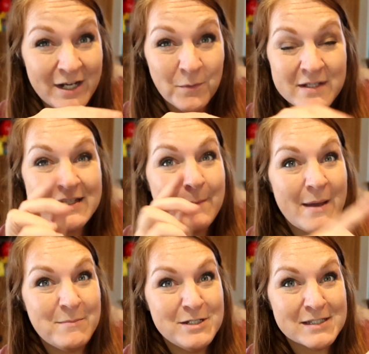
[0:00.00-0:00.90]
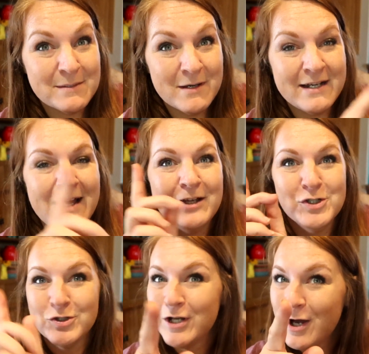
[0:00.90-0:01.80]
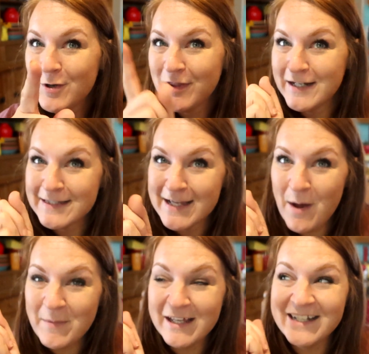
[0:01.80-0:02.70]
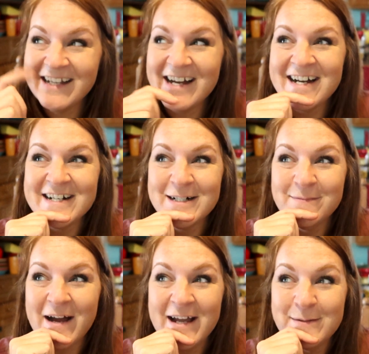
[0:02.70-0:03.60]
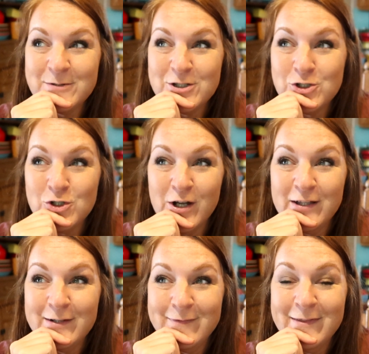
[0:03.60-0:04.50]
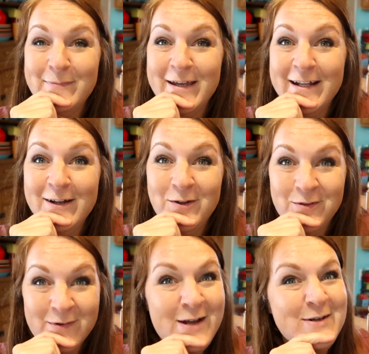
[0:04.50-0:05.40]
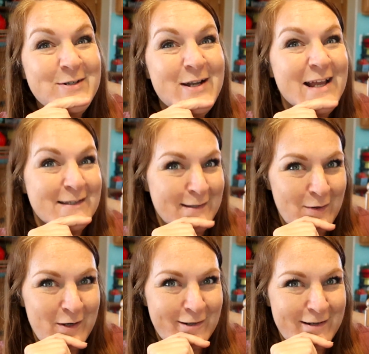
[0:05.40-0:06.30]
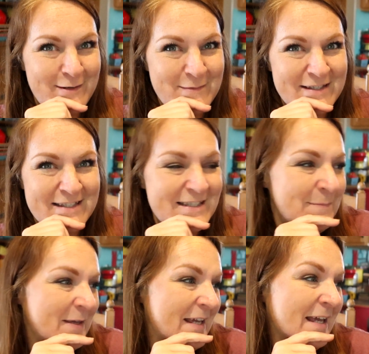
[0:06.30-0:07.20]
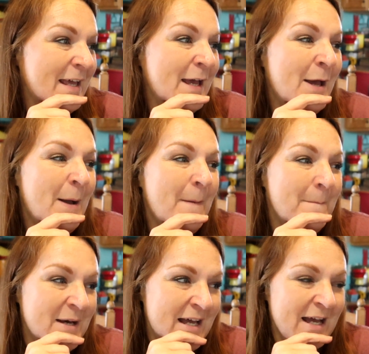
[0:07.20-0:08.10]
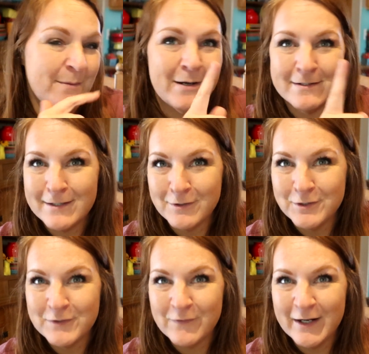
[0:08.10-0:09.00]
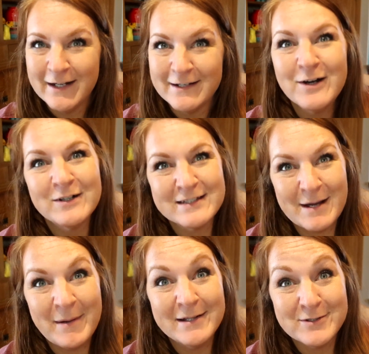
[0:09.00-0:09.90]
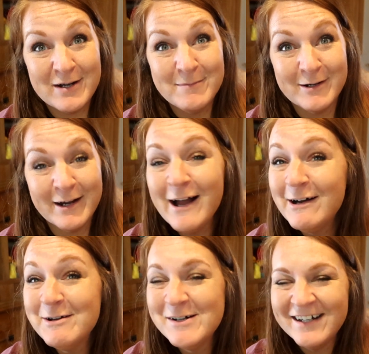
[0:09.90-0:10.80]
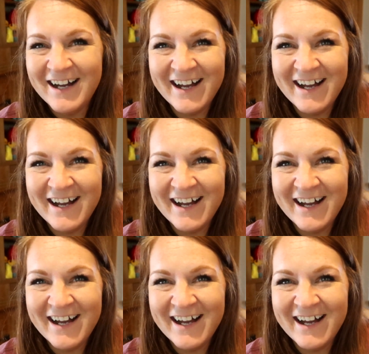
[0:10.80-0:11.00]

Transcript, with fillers: and a Wednesday, maybe just a Monday. You'll know that it's coming. Um, I am just struggling with being on the road and slow internet in Mississippi, but Merritt's talking to his friend on his iPad, so I better go.